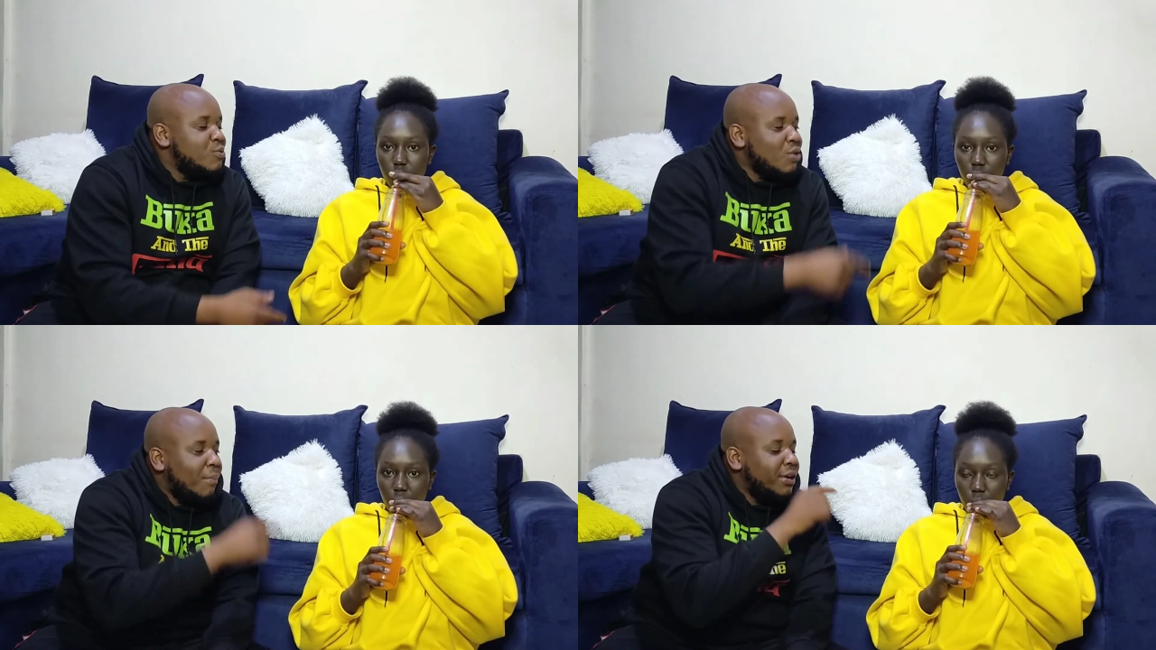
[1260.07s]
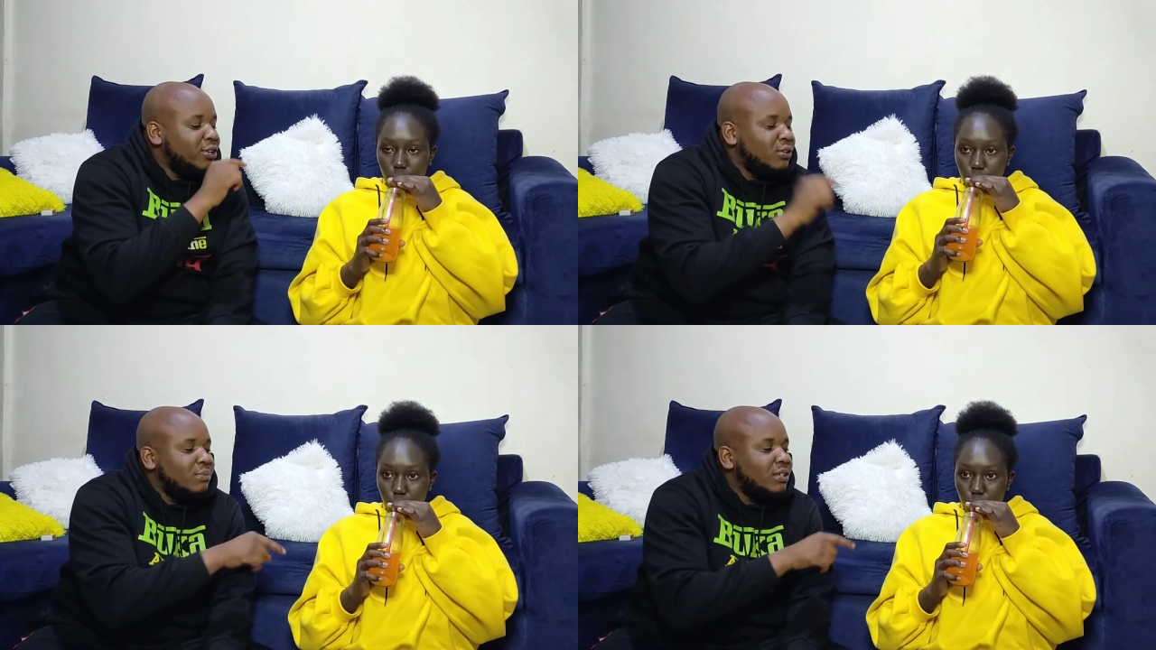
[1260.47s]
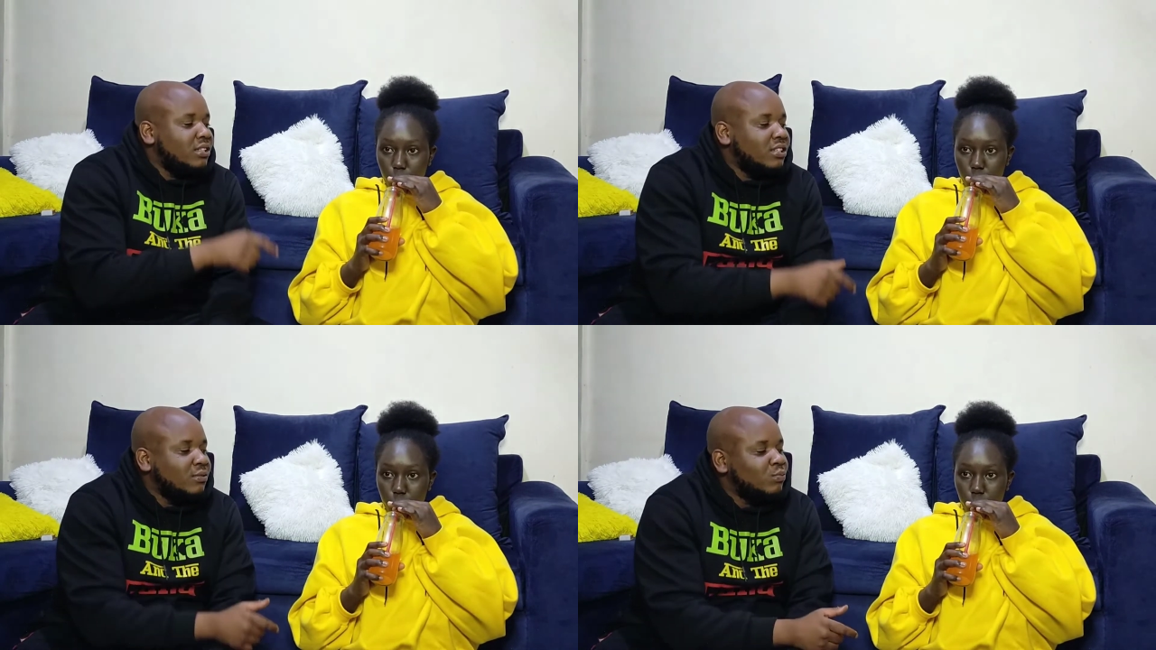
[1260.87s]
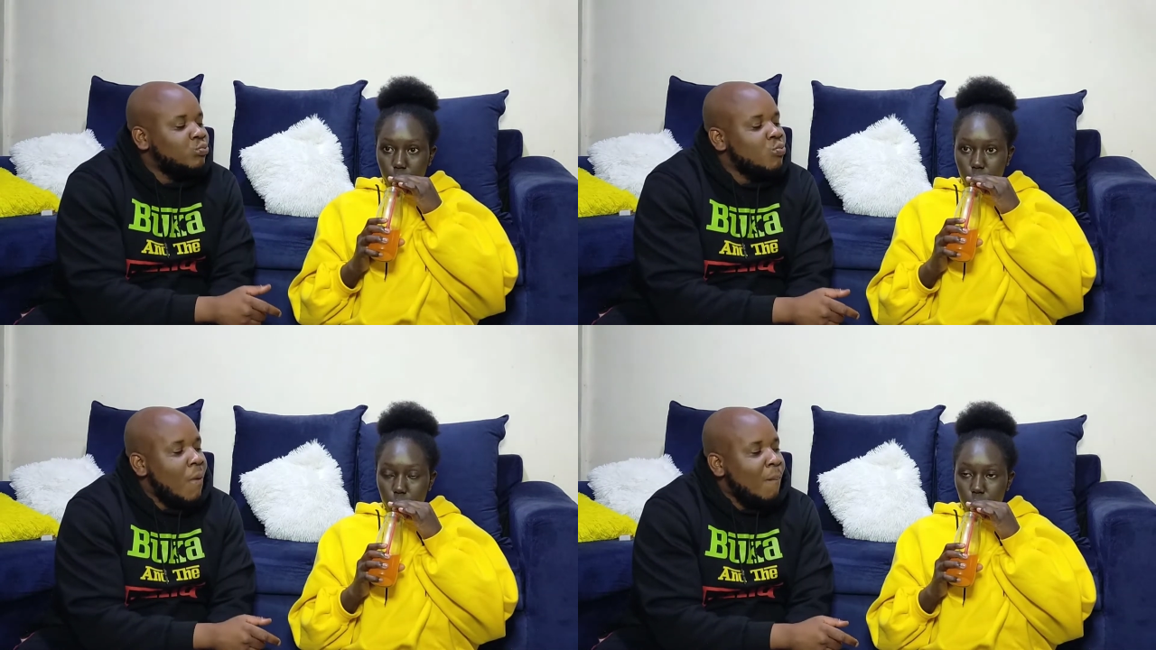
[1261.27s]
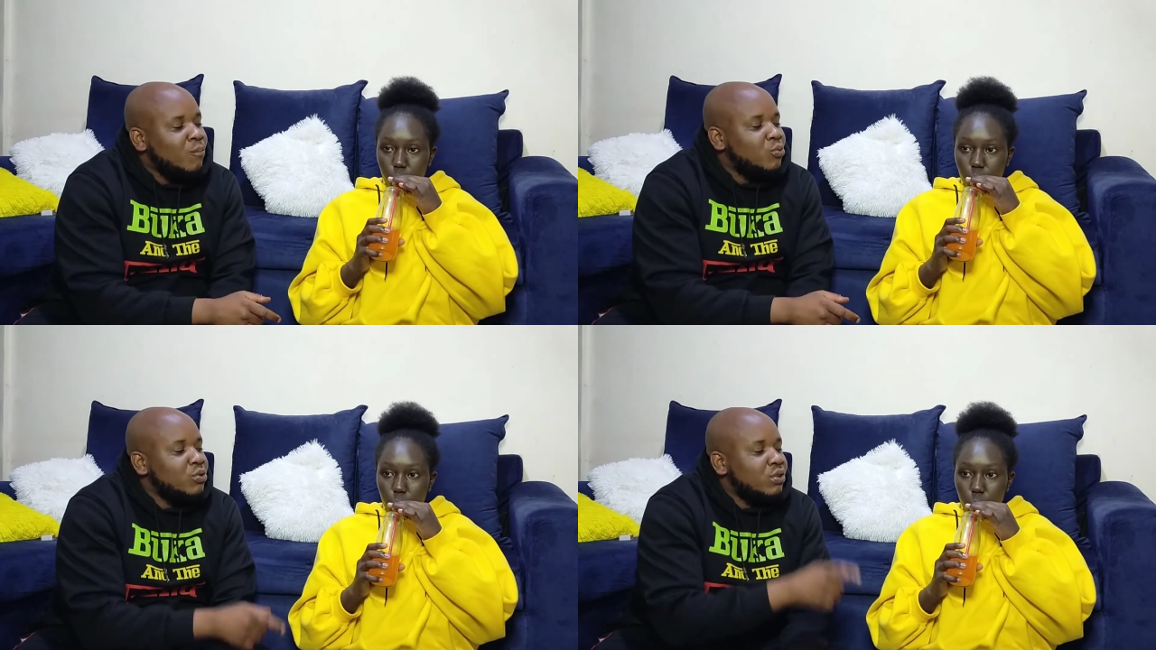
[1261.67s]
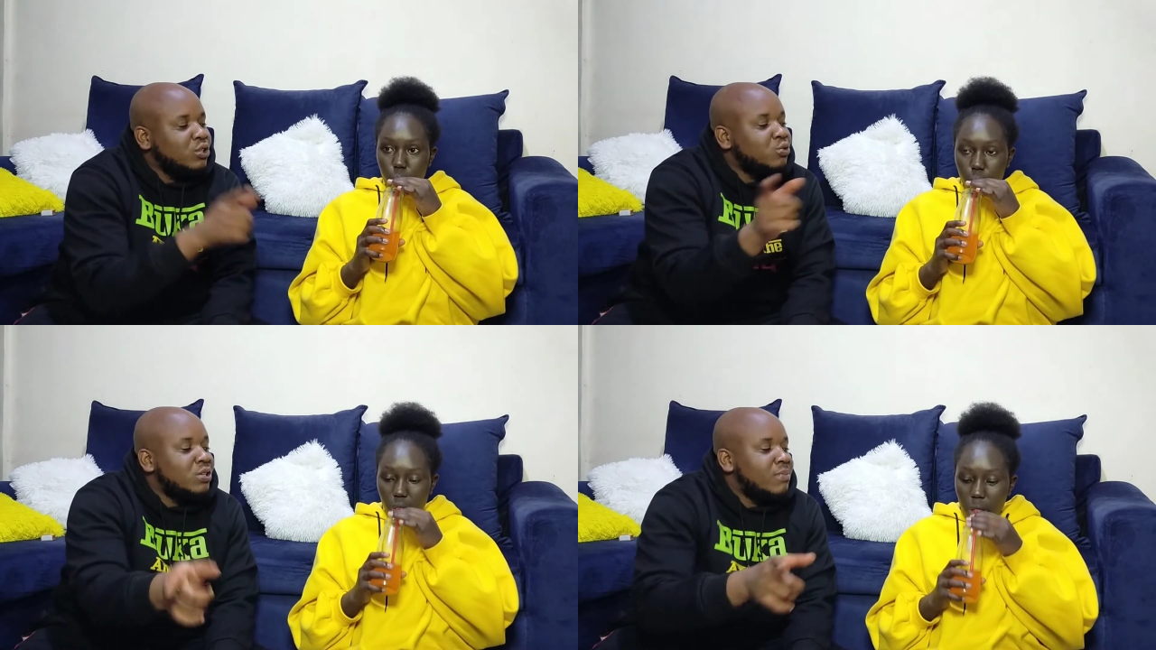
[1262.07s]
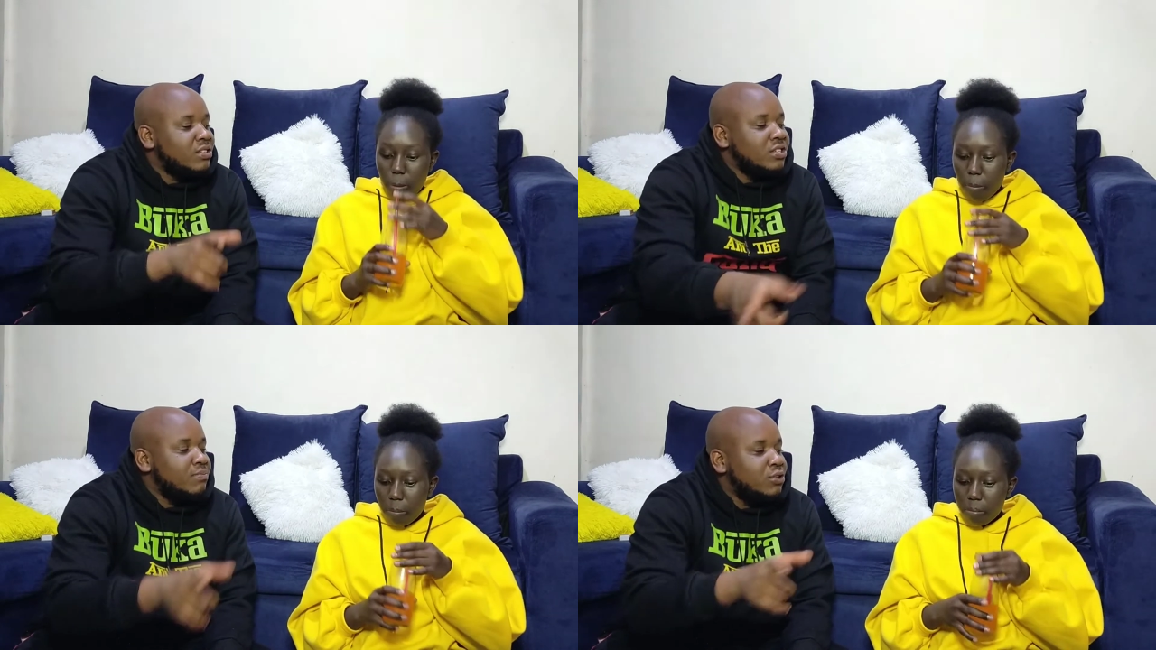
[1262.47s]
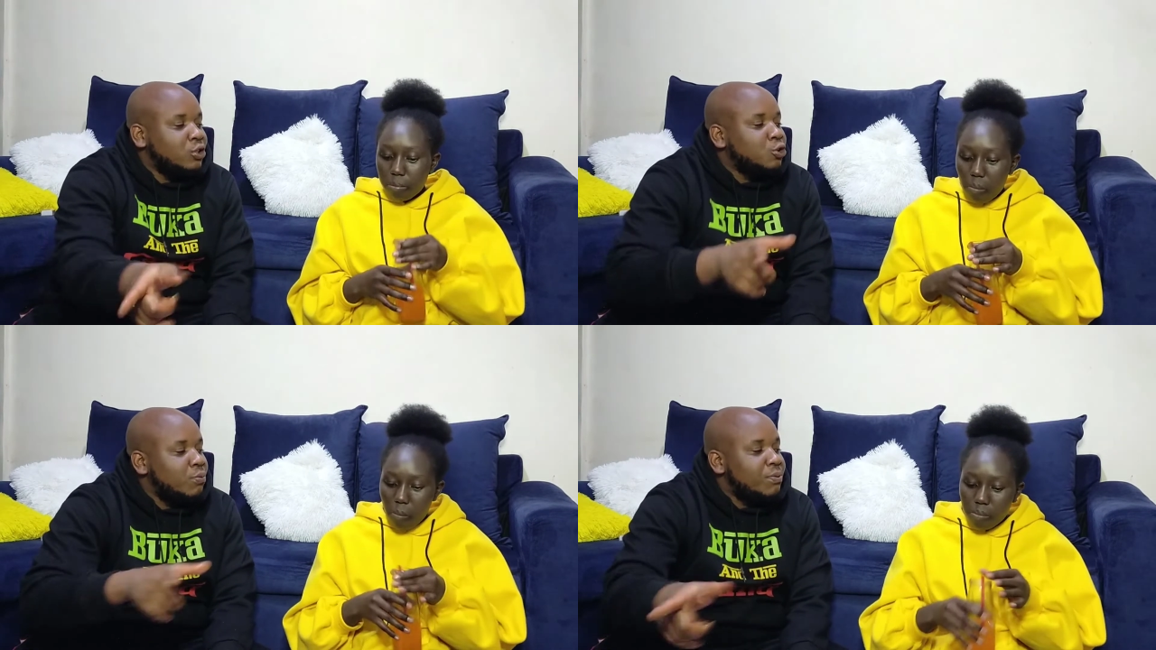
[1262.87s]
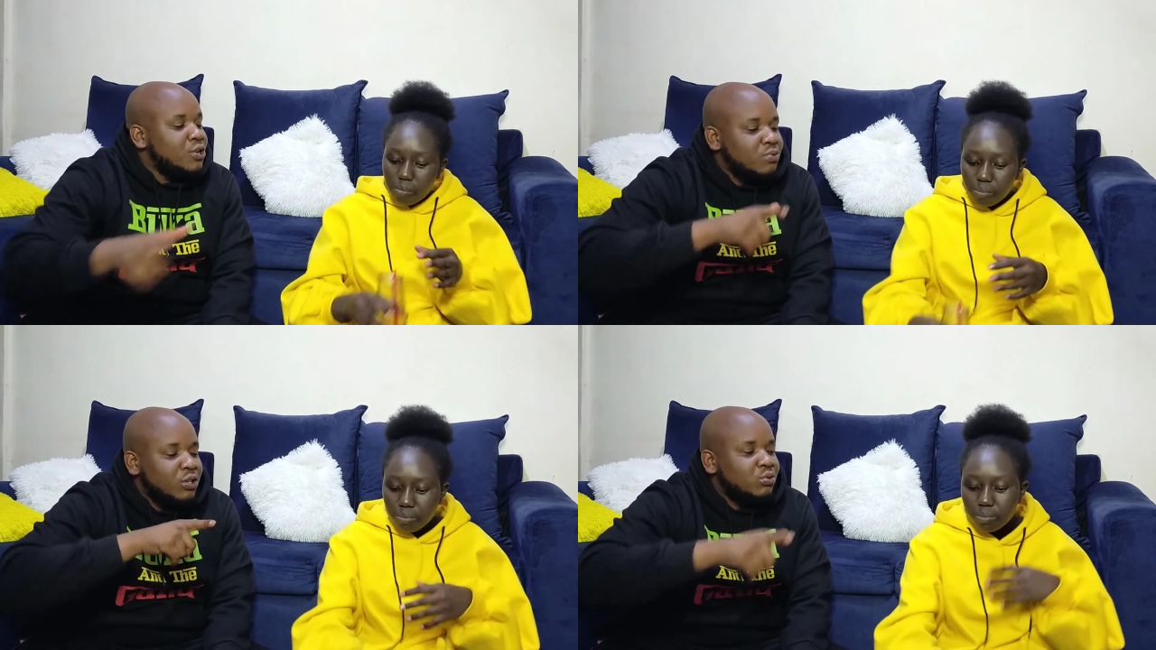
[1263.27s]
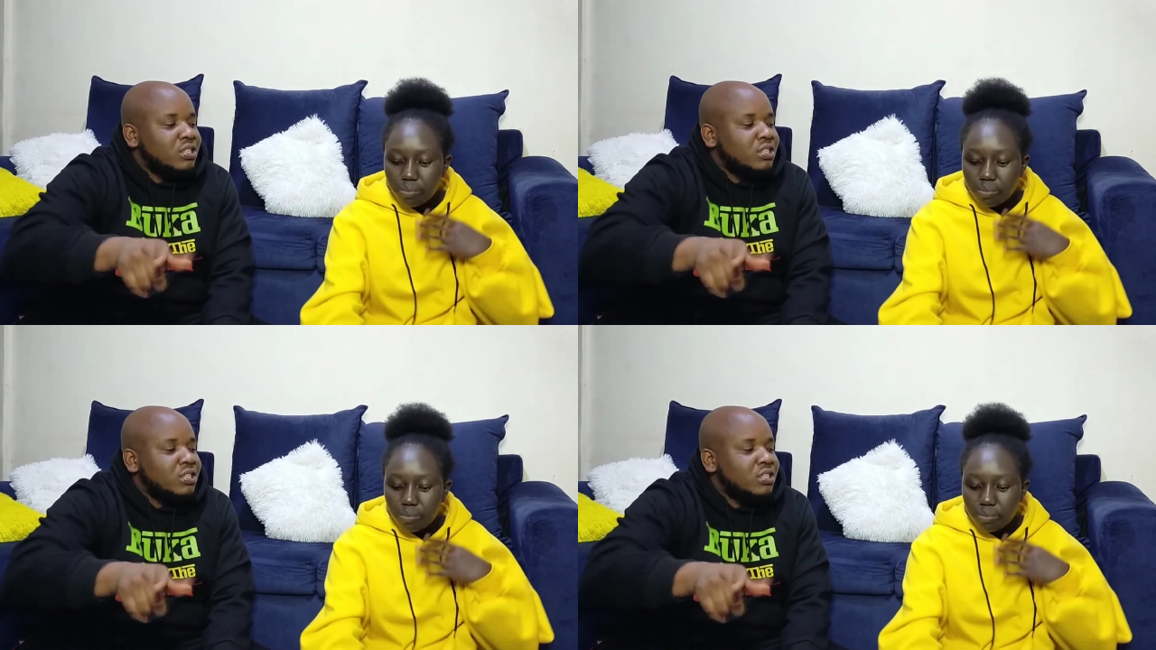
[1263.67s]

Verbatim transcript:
Speaker 1: your main name is. when kesho kuna mass bishop and you want to